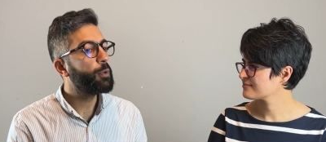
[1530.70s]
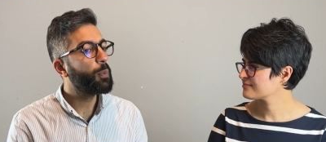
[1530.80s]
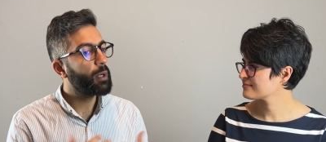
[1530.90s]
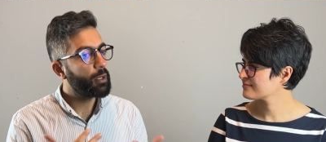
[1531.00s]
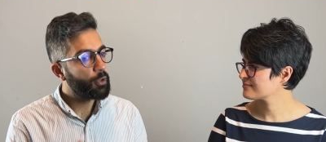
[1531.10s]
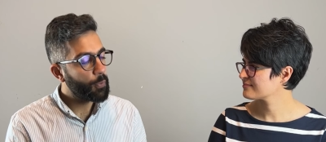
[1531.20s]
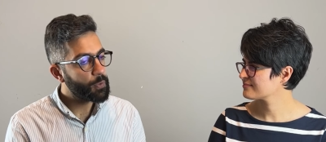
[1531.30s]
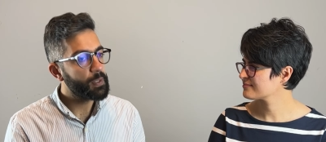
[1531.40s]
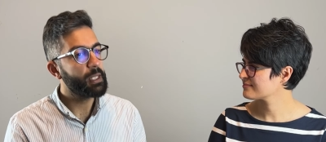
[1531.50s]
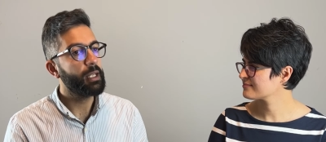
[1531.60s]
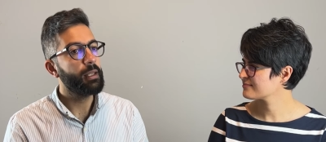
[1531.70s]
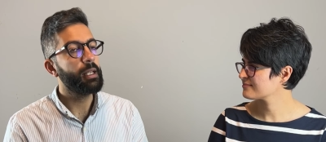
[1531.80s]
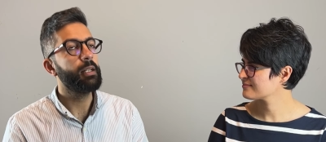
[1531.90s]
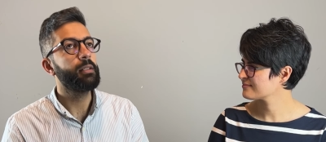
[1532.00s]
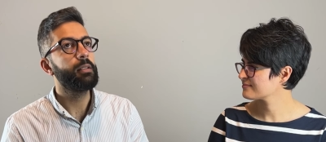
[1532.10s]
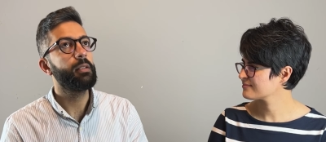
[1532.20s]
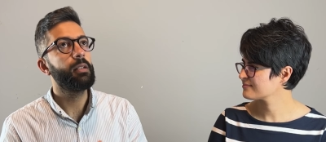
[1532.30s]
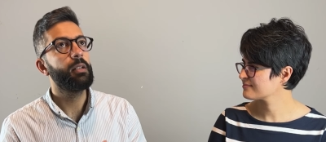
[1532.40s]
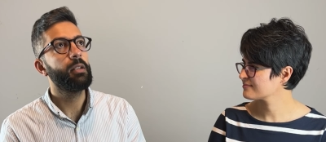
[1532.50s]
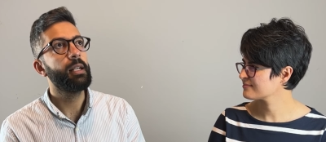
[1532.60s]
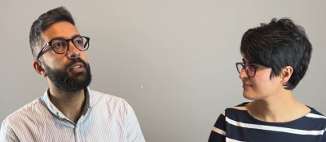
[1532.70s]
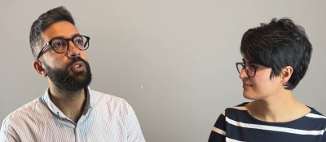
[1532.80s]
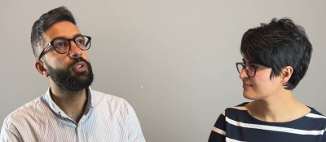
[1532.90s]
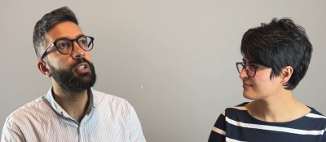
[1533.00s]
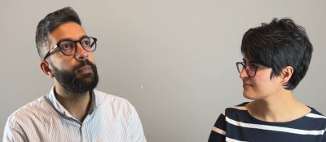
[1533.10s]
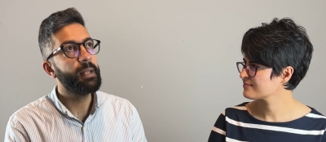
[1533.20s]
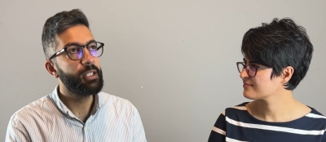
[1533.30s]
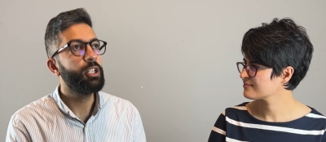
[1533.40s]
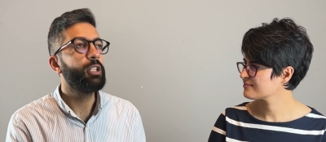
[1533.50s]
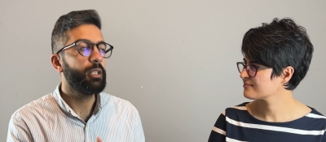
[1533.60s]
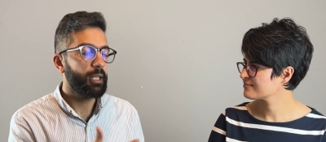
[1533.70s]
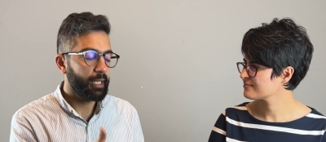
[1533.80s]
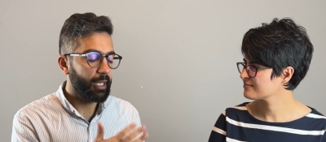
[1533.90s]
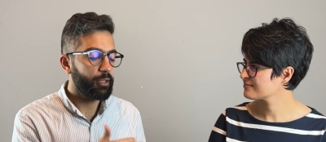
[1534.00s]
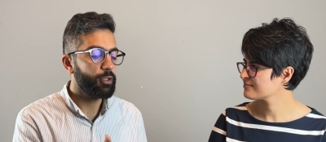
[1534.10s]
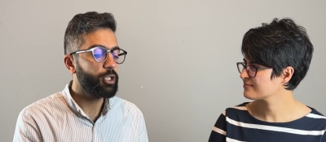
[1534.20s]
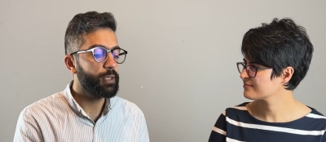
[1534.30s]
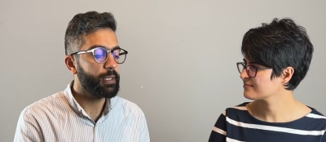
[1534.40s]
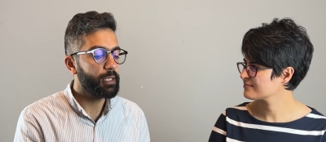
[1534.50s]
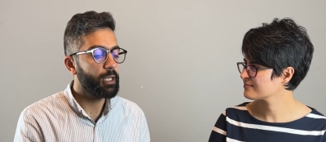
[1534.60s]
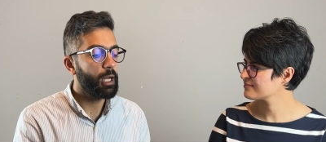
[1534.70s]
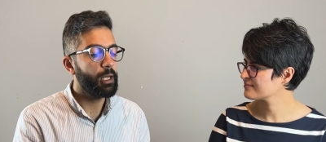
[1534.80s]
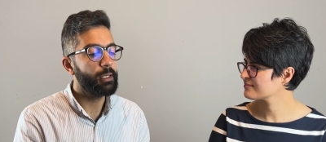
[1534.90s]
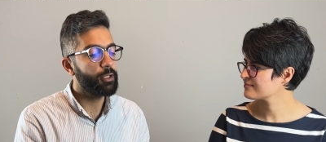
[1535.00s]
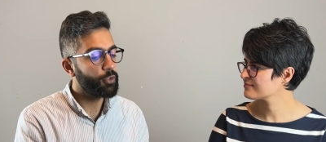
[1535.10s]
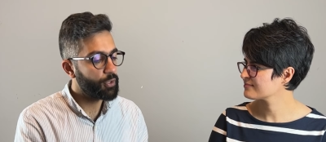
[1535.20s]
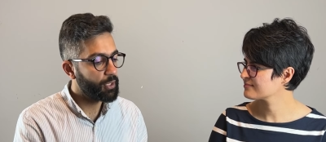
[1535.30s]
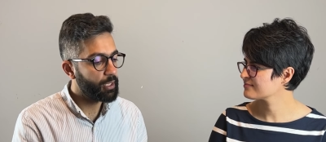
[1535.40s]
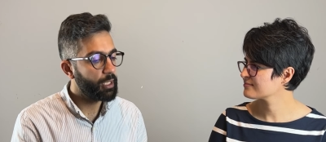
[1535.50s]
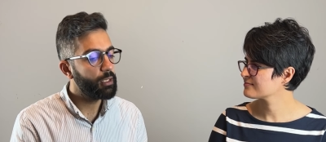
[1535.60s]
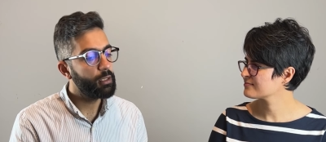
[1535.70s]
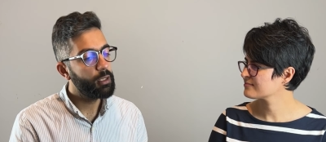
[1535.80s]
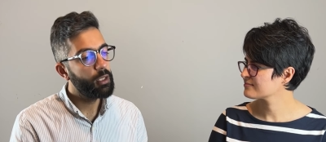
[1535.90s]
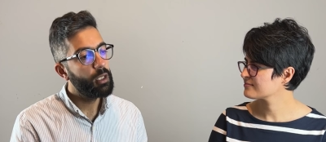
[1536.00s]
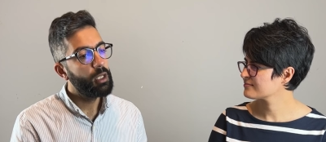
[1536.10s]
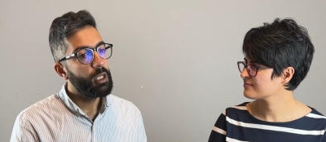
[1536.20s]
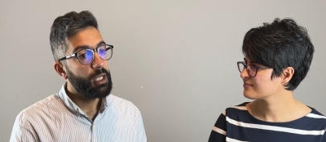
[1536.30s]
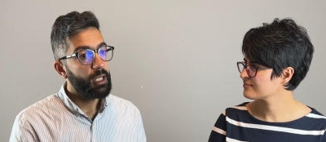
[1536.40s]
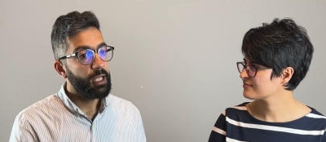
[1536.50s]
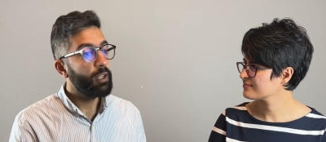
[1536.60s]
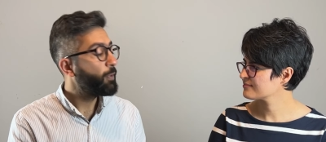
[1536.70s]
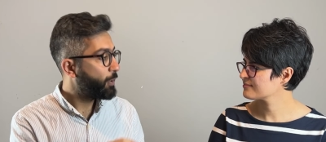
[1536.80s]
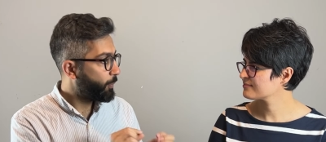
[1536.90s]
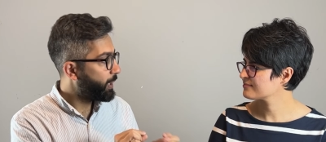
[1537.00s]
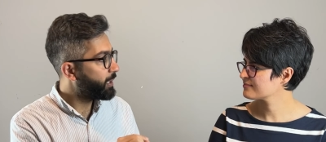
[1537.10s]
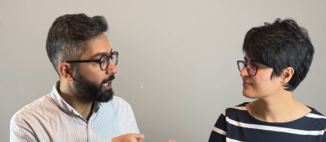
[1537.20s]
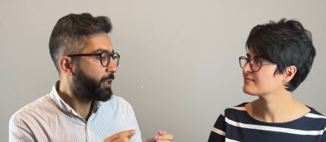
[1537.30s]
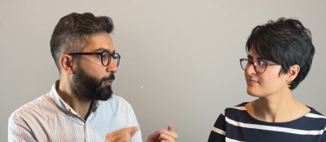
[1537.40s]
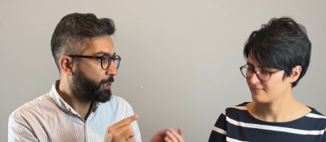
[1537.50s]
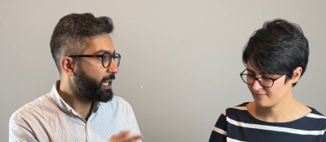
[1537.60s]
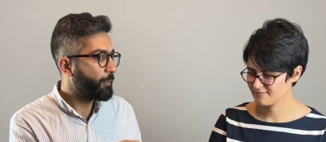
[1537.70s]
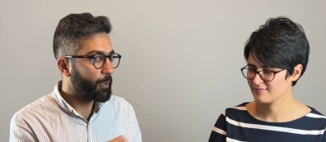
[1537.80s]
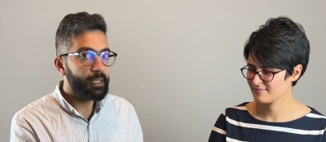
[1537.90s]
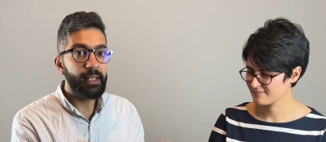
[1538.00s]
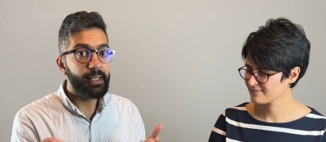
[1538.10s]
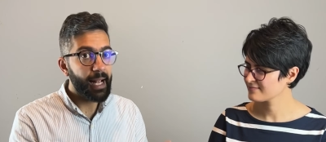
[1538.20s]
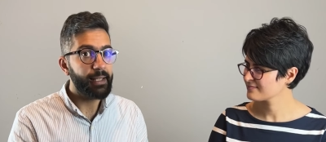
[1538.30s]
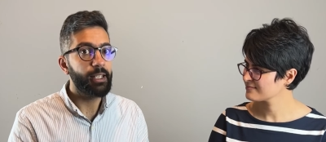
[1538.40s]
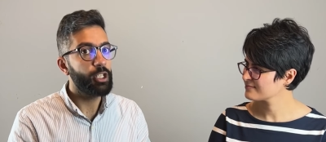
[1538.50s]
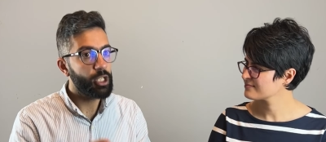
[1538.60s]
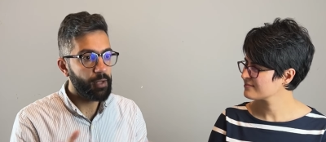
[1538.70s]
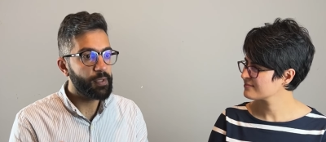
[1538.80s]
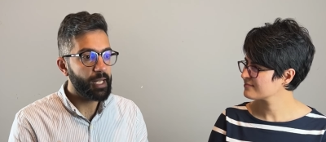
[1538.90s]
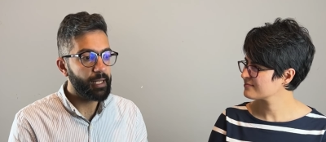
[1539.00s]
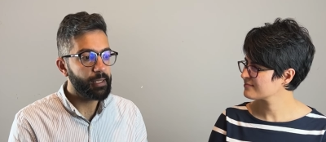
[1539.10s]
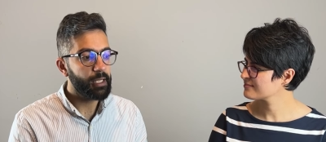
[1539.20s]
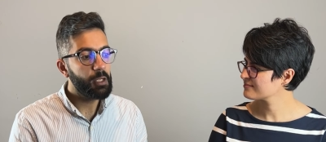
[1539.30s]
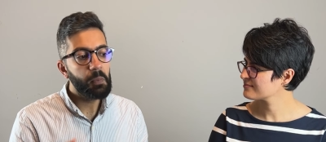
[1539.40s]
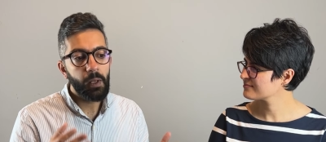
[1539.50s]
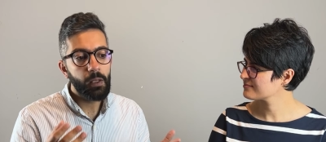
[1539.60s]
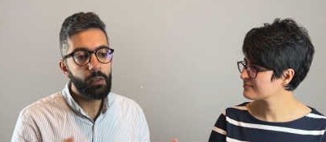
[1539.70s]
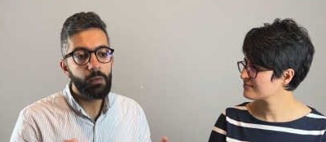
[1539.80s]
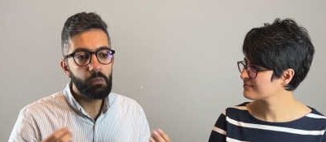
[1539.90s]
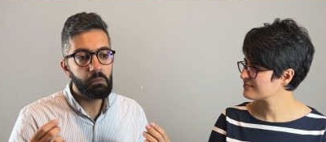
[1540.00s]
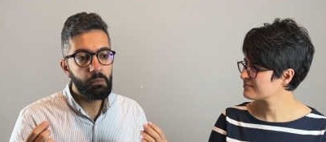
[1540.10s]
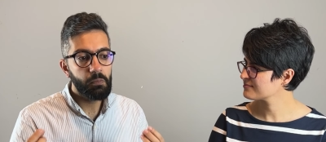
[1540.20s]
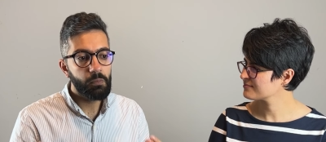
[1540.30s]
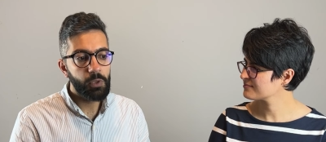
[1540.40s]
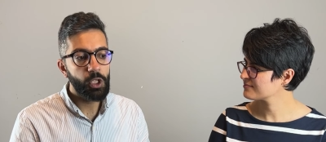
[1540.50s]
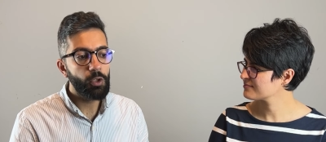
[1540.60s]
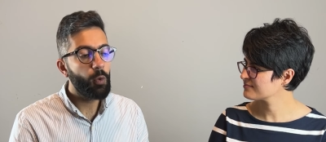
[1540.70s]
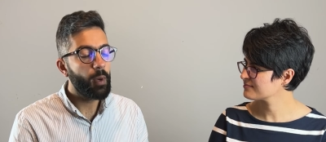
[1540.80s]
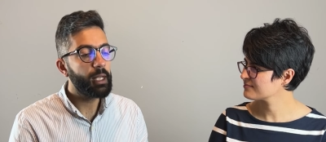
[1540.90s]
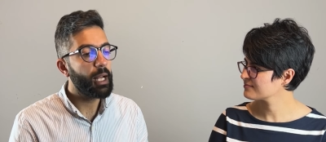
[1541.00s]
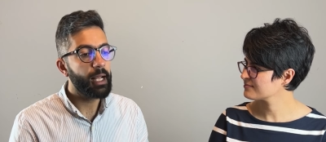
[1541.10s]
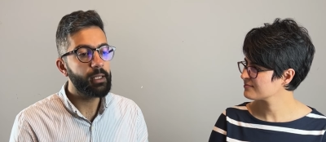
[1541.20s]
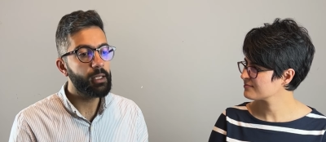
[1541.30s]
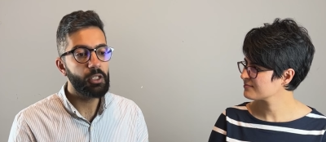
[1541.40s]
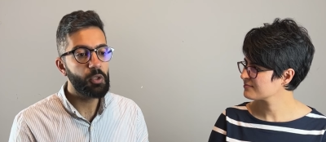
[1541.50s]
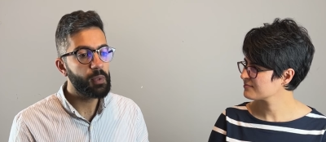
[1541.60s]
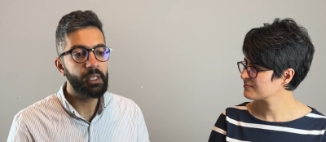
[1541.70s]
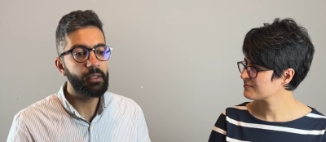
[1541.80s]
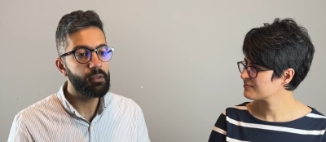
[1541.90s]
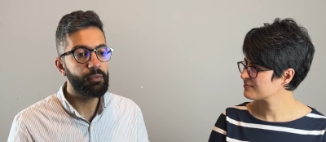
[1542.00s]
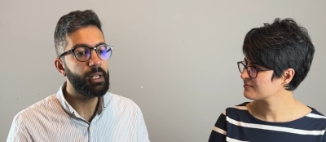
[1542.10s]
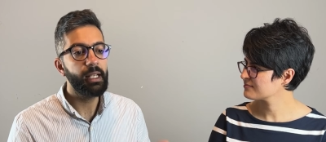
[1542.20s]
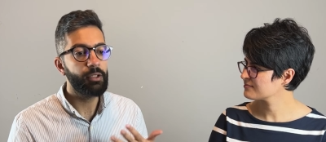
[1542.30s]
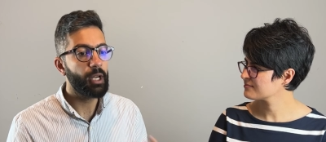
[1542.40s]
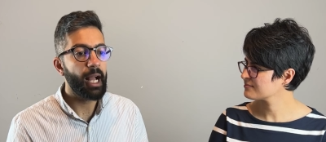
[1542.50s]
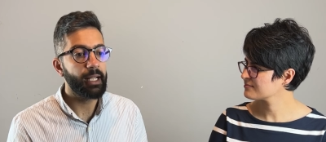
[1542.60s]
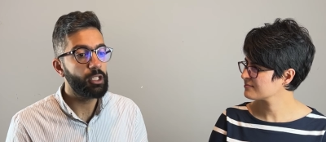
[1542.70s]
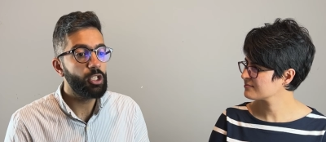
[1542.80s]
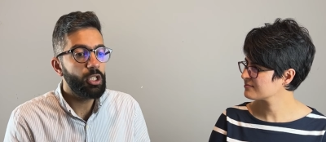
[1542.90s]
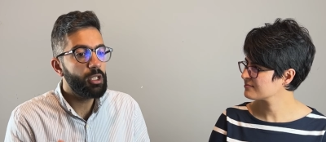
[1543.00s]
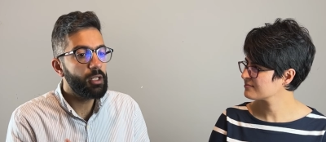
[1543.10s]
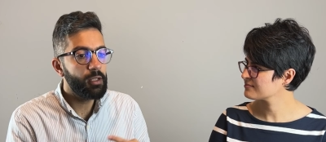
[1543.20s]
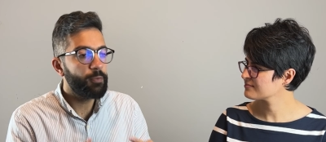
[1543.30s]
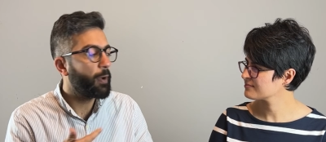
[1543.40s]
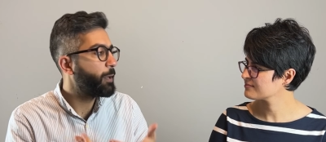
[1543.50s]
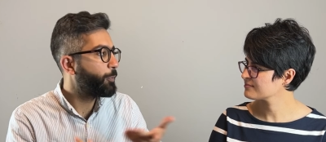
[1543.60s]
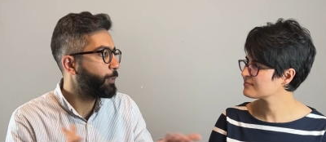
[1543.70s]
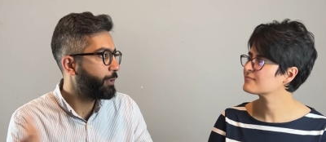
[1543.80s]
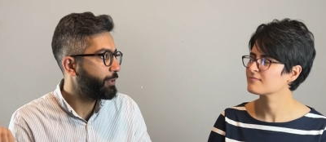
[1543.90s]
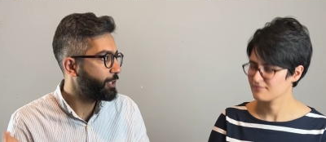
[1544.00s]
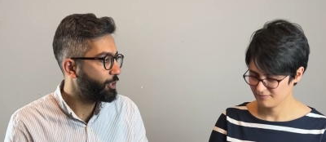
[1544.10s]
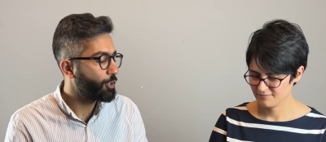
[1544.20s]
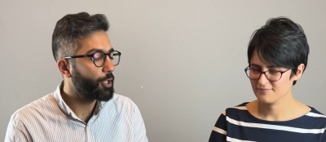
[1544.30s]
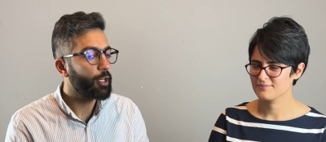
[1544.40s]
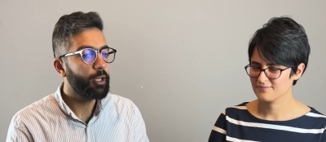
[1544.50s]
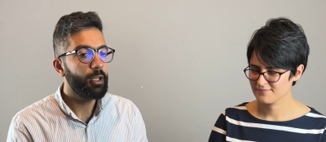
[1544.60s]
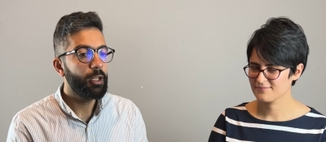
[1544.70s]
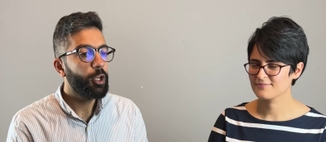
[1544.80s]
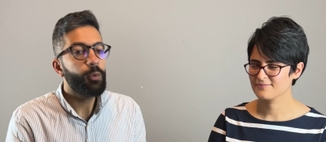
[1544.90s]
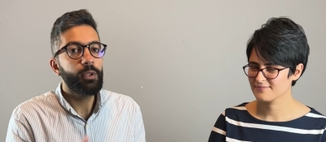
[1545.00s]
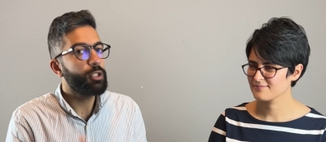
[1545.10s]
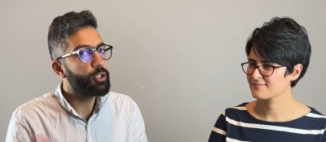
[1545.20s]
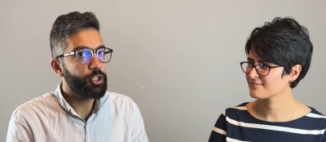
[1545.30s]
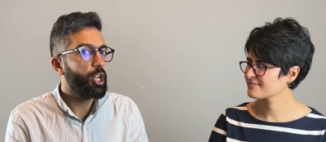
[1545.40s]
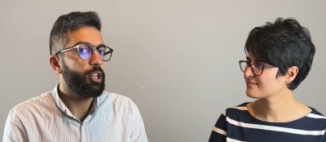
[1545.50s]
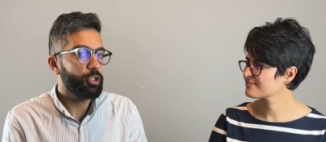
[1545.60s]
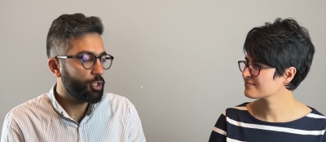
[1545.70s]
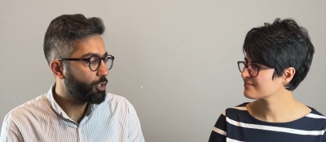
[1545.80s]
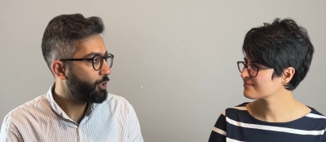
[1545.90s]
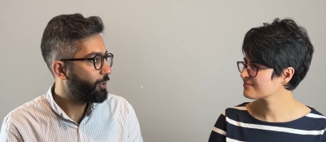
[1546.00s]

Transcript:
Speaker 1: we're noticing that a certain material, again, she's not interested in, even when, like, for, for instance, dancing, she loves dancing, but she took one class that she wasn't really interacting. She didn't vibe with the teacher. We just changed